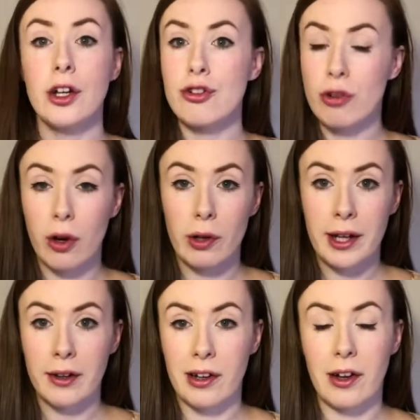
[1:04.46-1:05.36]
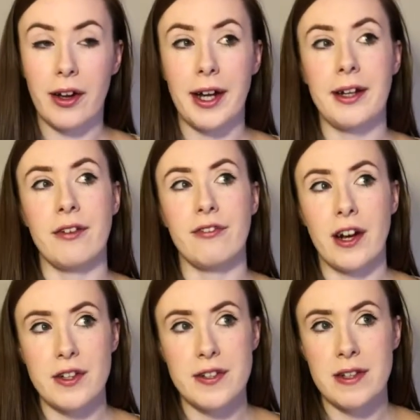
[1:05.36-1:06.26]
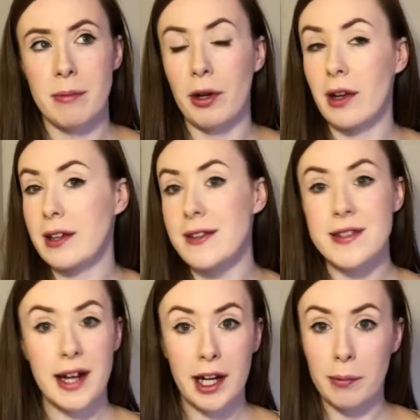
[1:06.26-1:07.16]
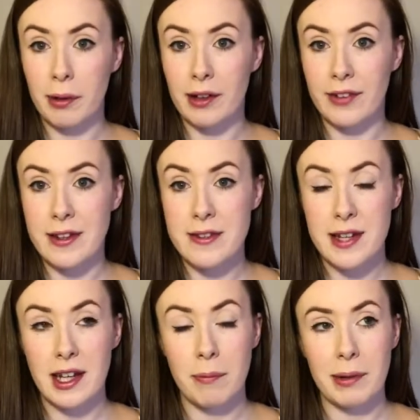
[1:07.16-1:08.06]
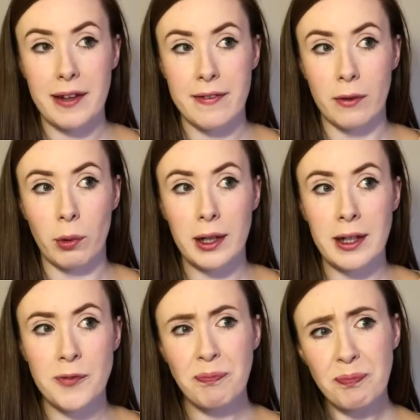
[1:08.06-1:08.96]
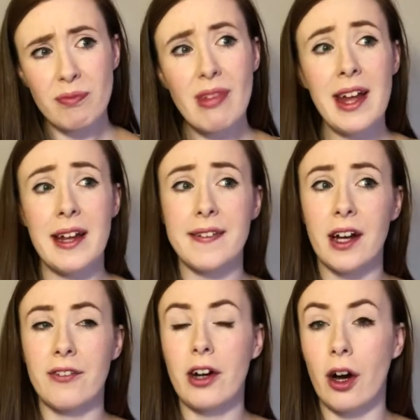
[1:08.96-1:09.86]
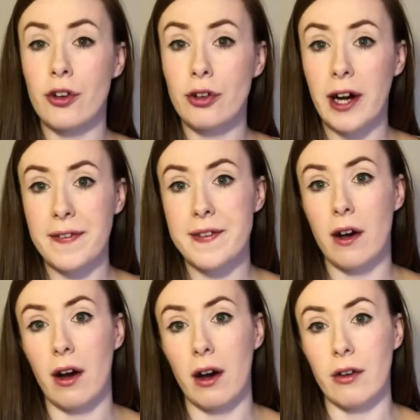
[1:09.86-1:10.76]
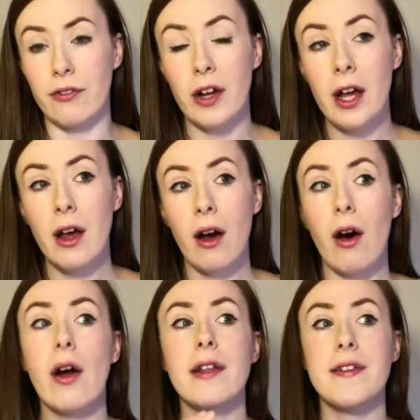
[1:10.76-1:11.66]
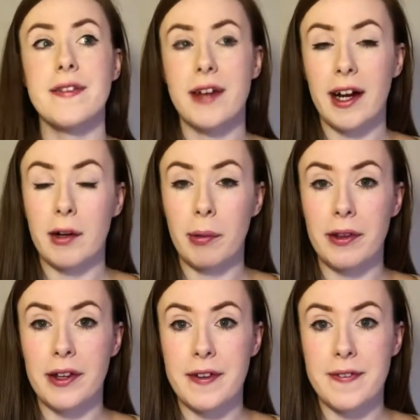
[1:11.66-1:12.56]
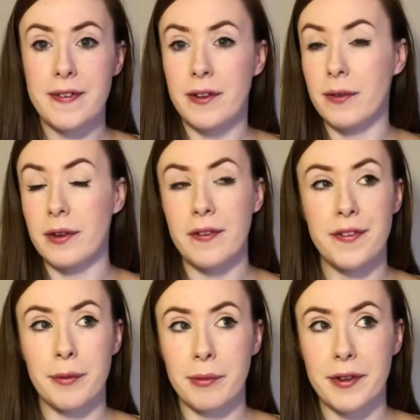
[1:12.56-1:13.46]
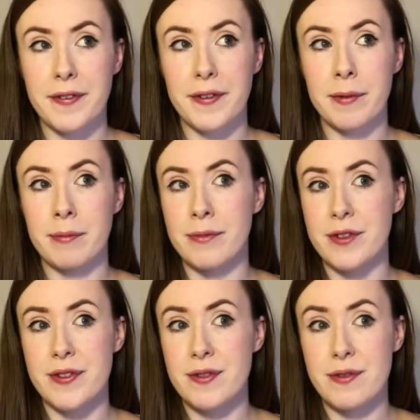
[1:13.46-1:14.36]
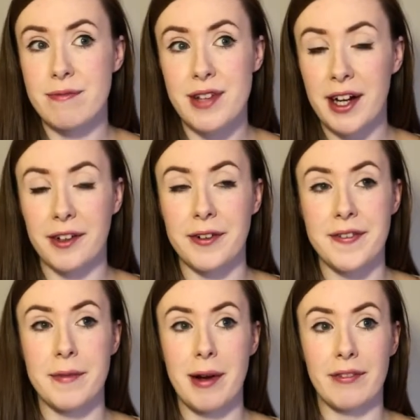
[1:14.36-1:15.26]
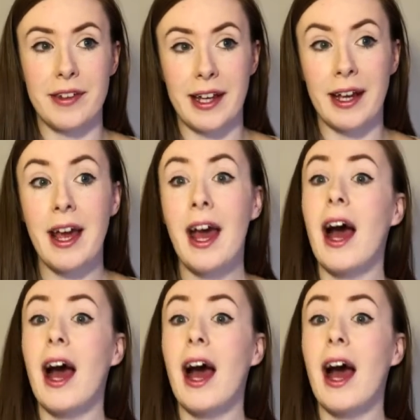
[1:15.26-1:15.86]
trolling online and fascism and all these terrible events taking place in the world. And it's kind of a contrast of all this terribleness, you know, consumerism, just terrorism, everything,